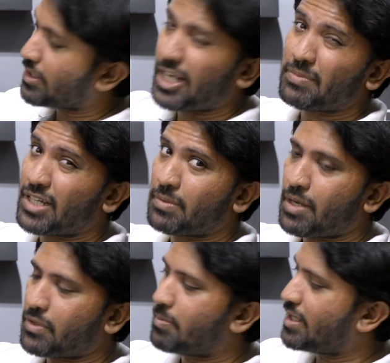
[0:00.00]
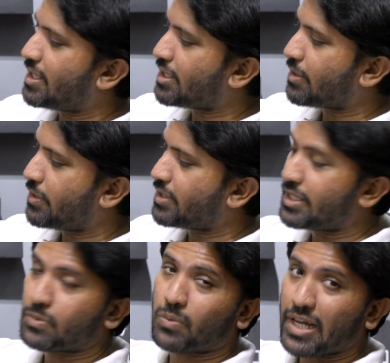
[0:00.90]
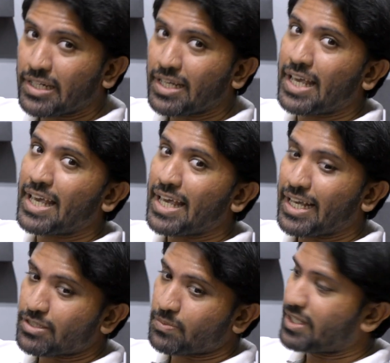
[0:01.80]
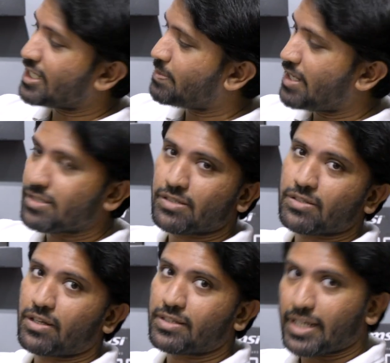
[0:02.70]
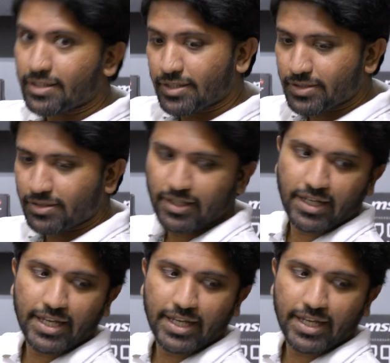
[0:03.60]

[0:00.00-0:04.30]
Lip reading: So keep that in mind when you're building. You're going to need one X1 expansion slot that this